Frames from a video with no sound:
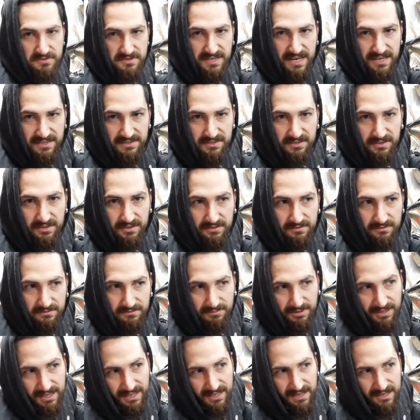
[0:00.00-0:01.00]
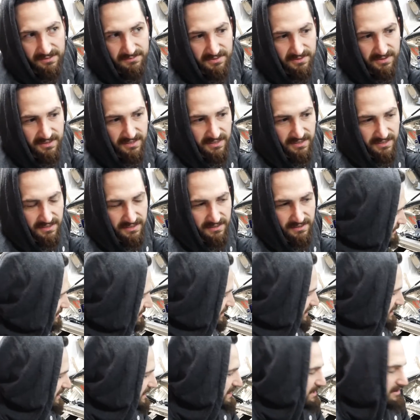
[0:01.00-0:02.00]
sensor, but that comes with
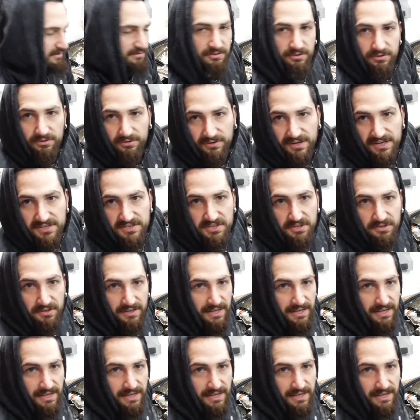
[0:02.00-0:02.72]
the air fuel ratio